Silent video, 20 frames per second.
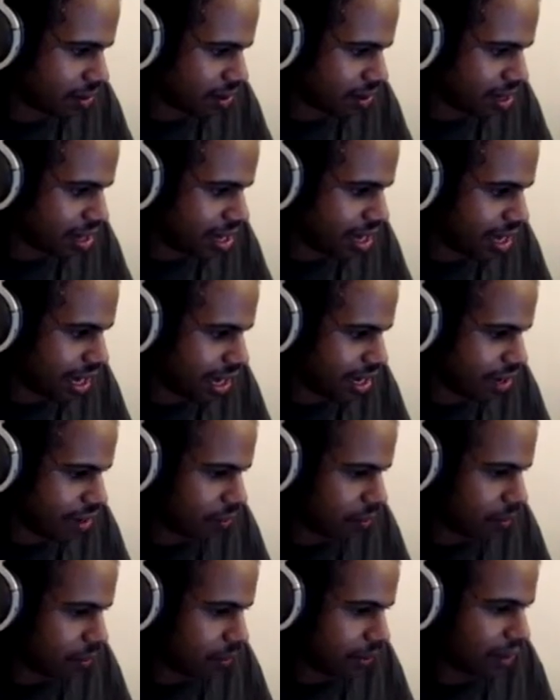Yeah, I got
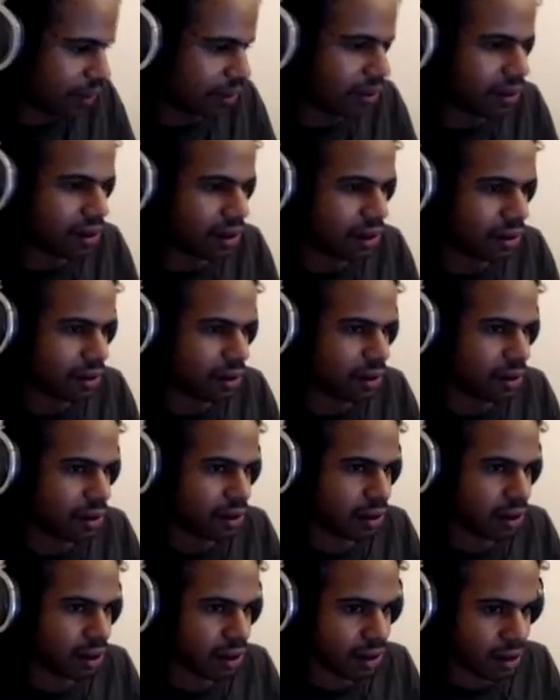gold coin.
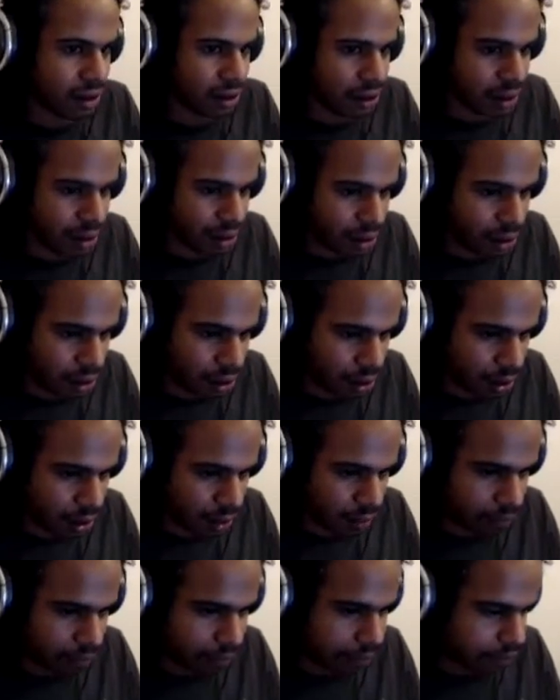Alright.
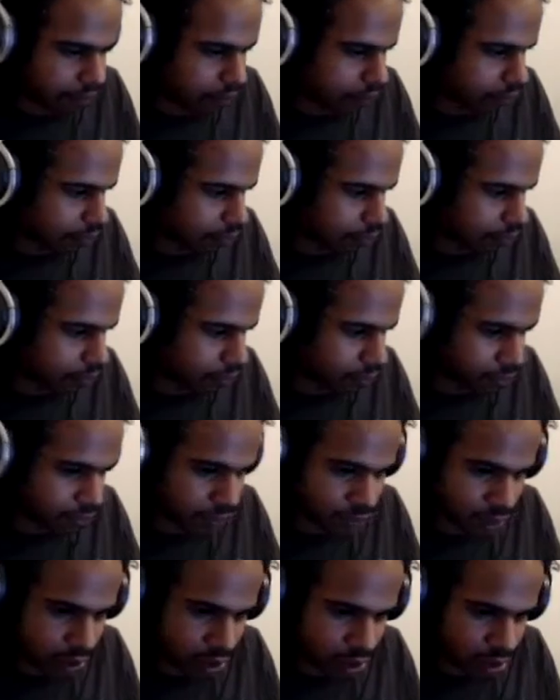
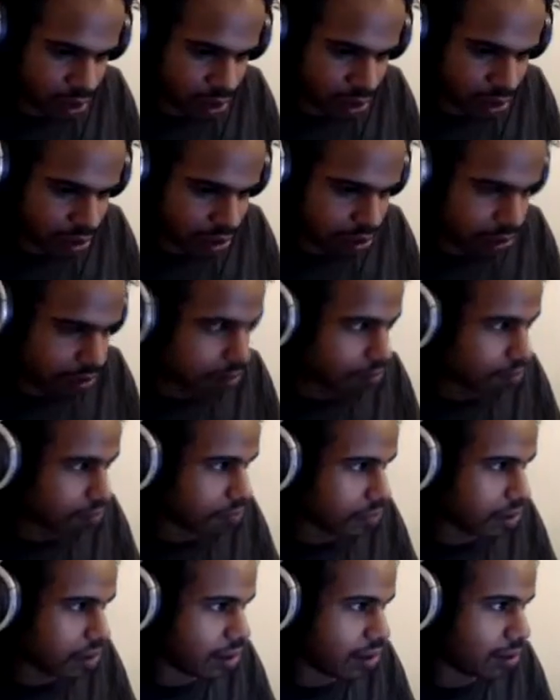Um,
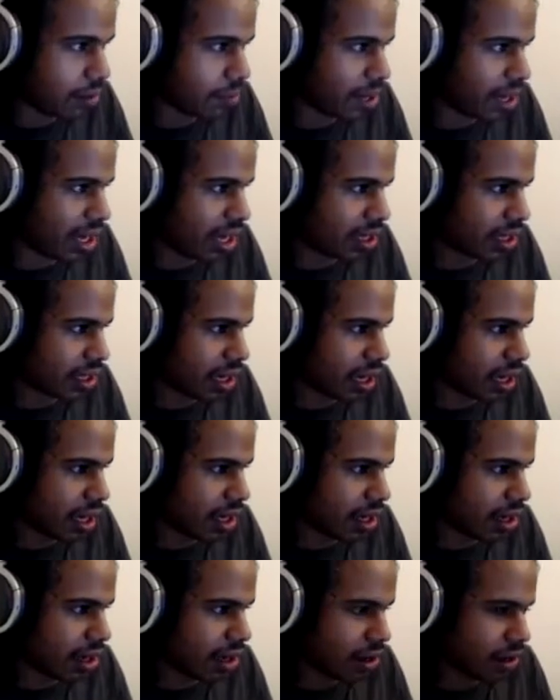all right, let me exit out
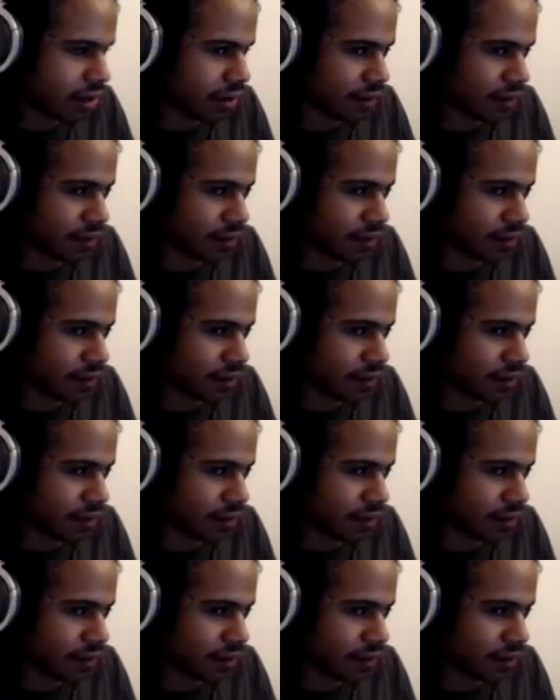of here.